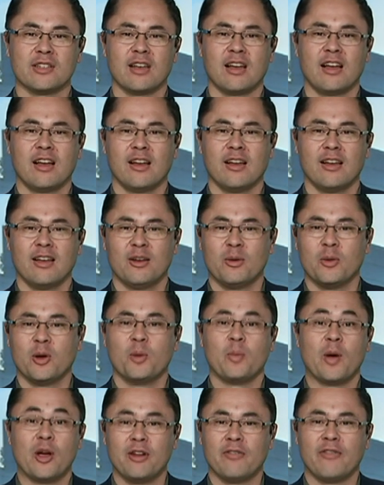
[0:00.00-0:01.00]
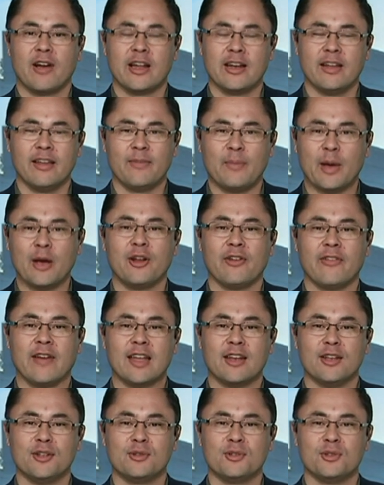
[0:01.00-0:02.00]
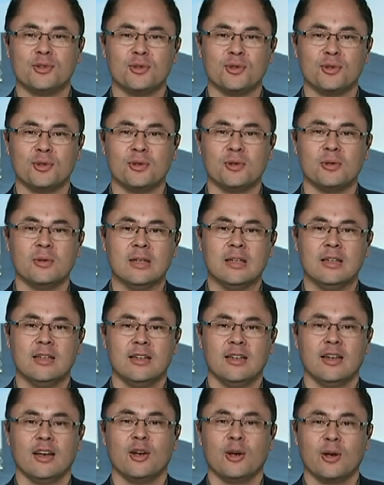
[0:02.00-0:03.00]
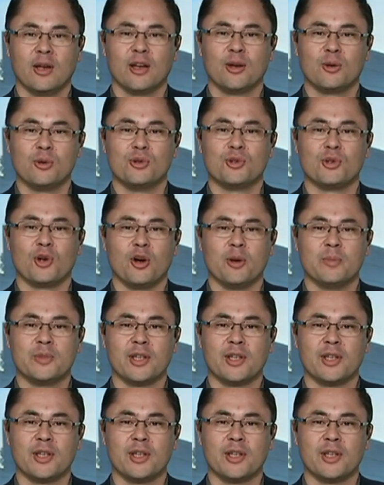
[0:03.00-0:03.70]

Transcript: are motivated to do a good job.